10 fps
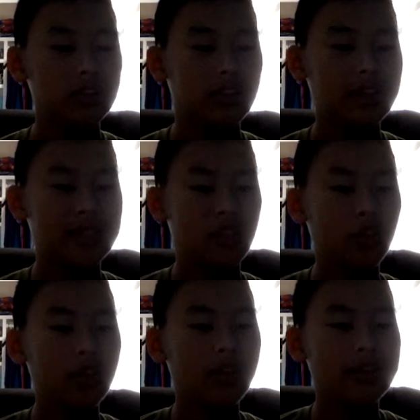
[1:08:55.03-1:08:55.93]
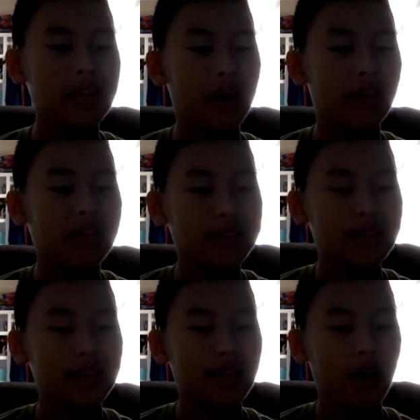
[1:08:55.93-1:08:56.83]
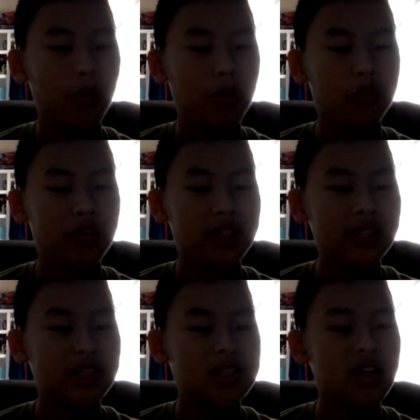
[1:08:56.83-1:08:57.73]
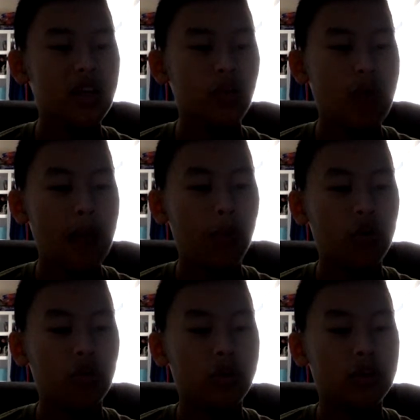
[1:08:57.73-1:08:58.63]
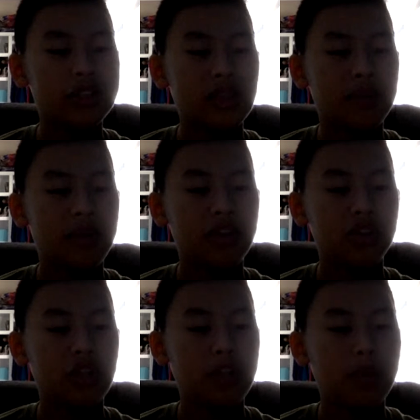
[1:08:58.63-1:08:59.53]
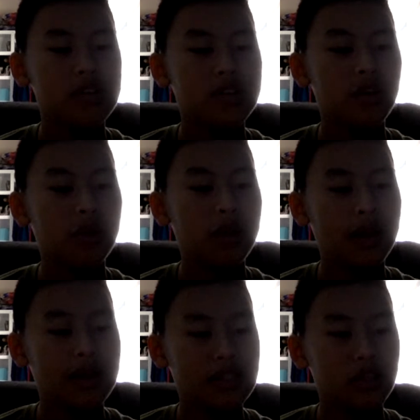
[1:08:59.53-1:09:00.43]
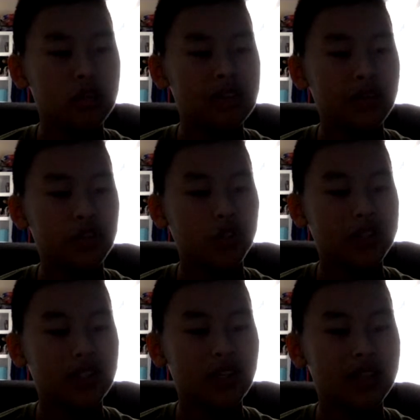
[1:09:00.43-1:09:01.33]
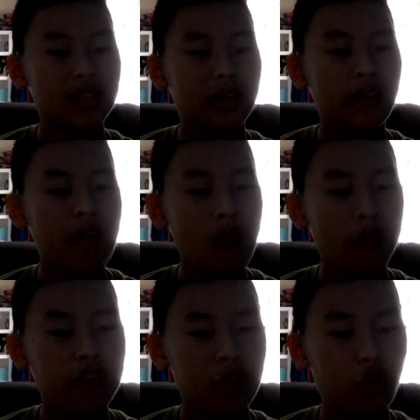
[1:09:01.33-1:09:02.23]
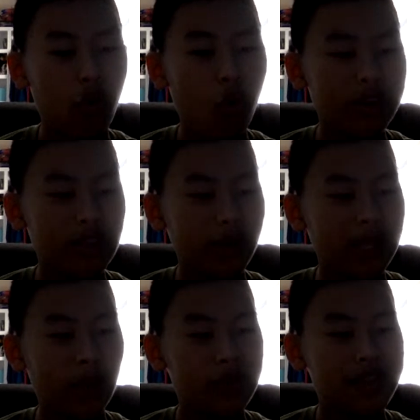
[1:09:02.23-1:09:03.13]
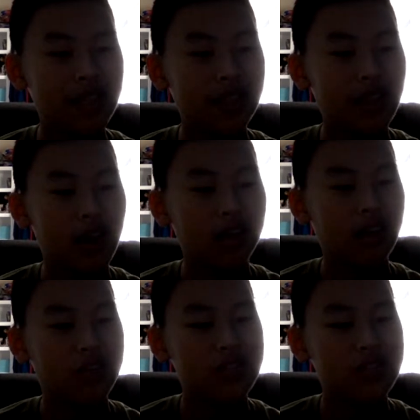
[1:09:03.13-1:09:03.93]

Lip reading: excluding its conflicts and law provisions. when Apple agreed to submit to the personal and exclusive jurisdiction of the courts located within the county of